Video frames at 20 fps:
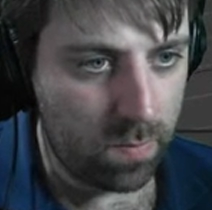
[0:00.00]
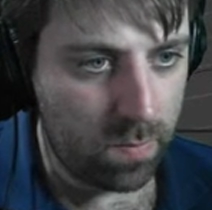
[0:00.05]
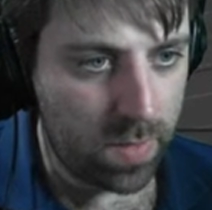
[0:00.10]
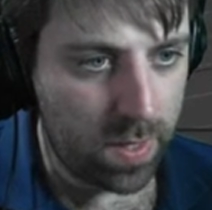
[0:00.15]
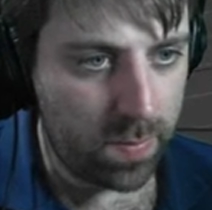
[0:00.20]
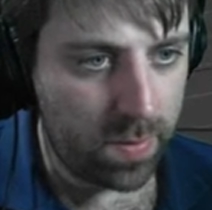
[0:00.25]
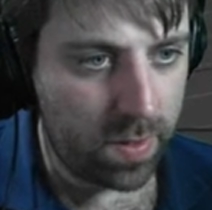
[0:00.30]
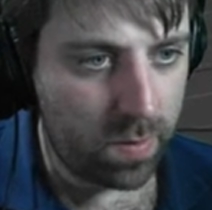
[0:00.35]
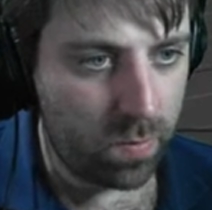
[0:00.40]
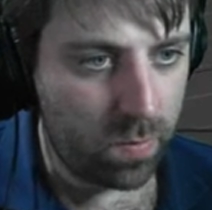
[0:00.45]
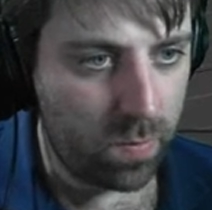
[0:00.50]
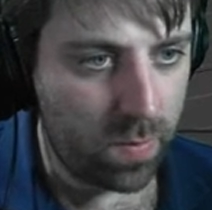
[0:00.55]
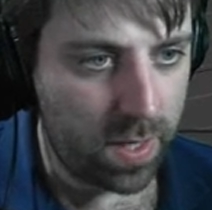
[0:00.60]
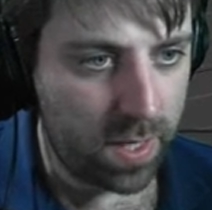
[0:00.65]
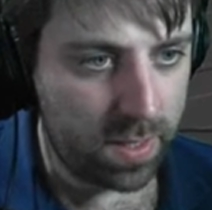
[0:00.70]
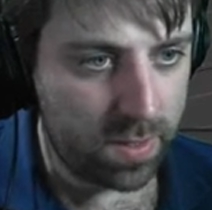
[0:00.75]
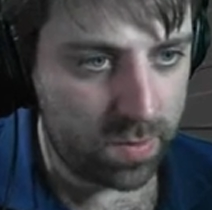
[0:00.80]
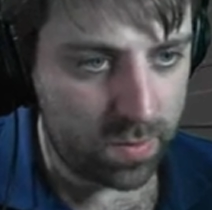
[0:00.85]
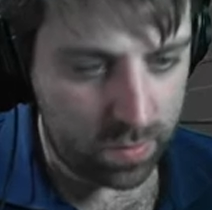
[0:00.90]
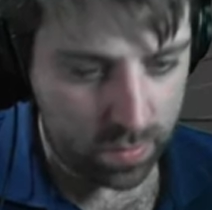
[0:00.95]
Maybe we
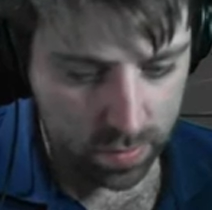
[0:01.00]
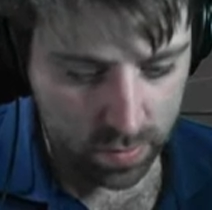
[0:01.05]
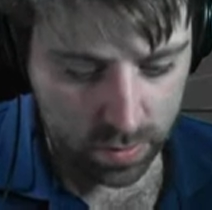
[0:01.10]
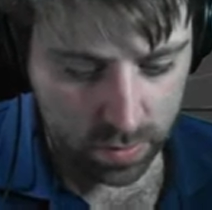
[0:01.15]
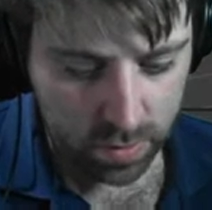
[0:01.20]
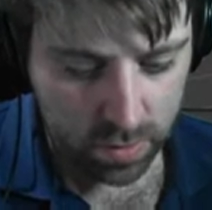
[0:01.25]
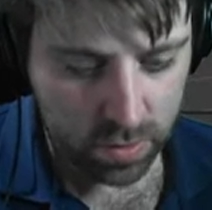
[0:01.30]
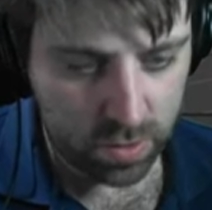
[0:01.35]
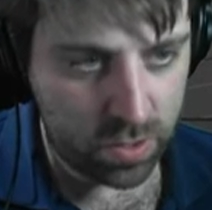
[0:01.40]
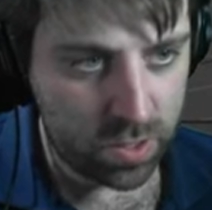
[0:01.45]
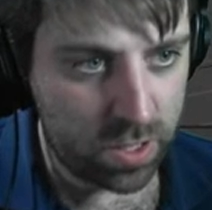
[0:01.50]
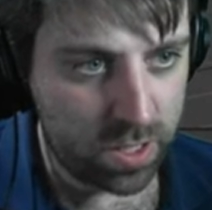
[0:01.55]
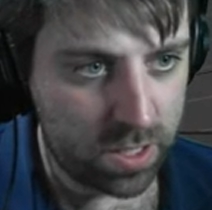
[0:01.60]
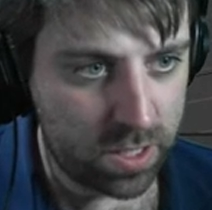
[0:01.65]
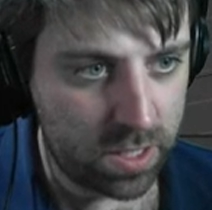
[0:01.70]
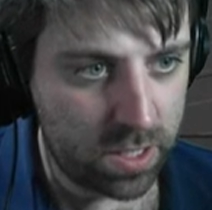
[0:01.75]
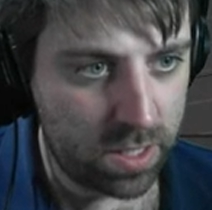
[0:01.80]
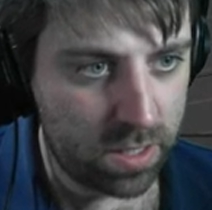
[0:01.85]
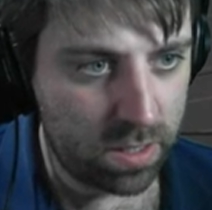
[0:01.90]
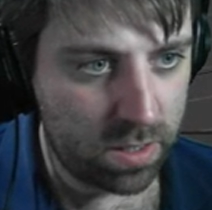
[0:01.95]
might do
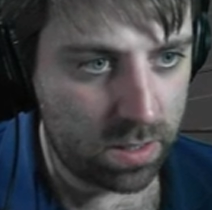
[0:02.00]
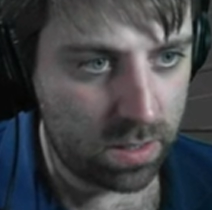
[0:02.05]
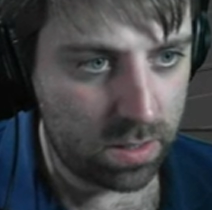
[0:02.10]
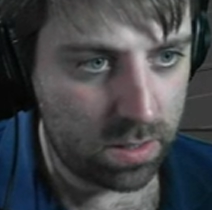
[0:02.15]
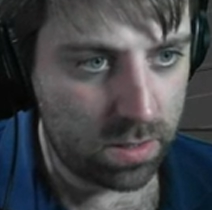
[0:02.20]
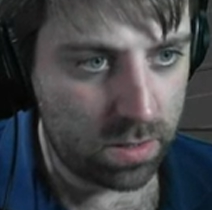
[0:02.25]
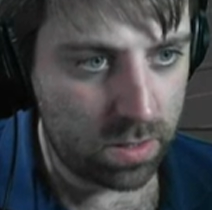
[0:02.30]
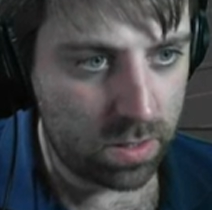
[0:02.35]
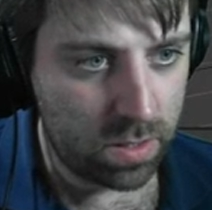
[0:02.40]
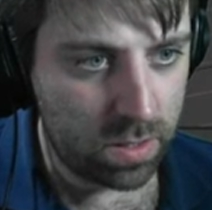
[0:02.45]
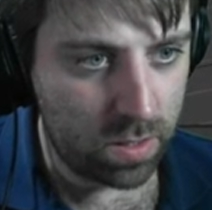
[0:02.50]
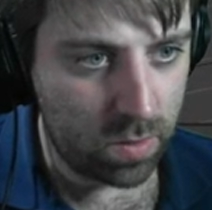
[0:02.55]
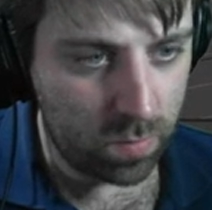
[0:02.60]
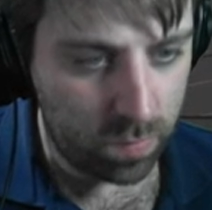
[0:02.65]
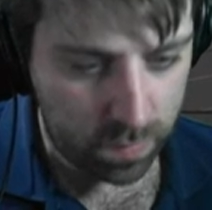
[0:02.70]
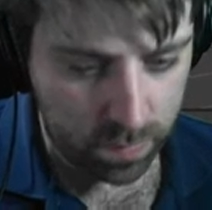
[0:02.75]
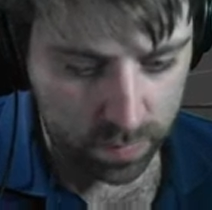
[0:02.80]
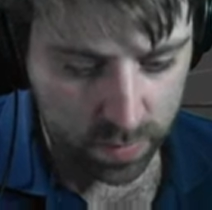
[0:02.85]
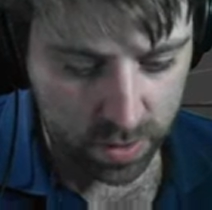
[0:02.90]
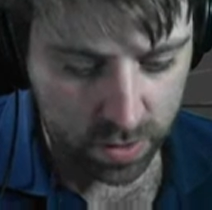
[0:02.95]
GG. Nope,
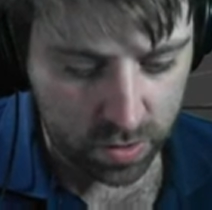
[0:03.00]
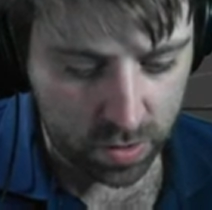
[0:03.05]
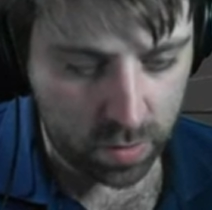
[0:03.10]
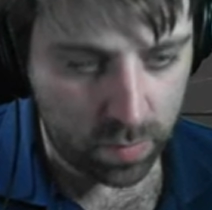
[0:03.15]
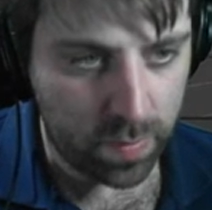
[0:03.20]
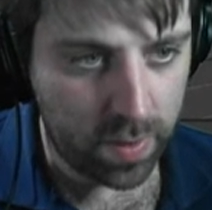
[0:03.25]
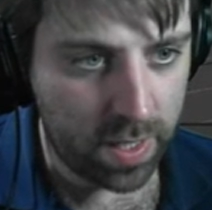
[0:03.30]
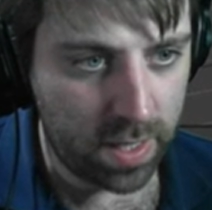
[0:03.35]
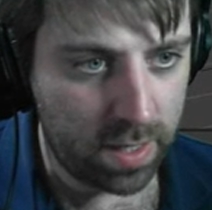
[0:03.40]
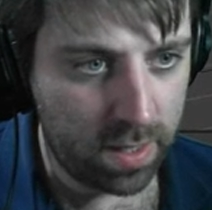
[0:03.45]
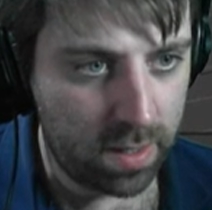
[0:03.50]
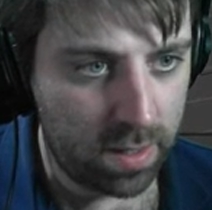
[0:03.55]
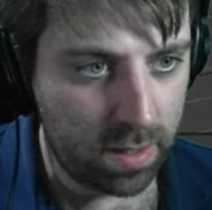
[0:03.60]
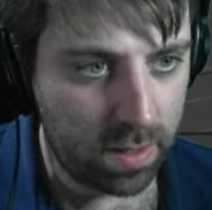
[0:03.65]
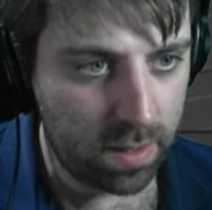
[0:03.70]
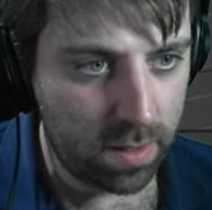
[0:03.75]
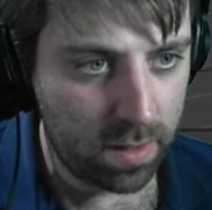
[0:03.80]
Control B.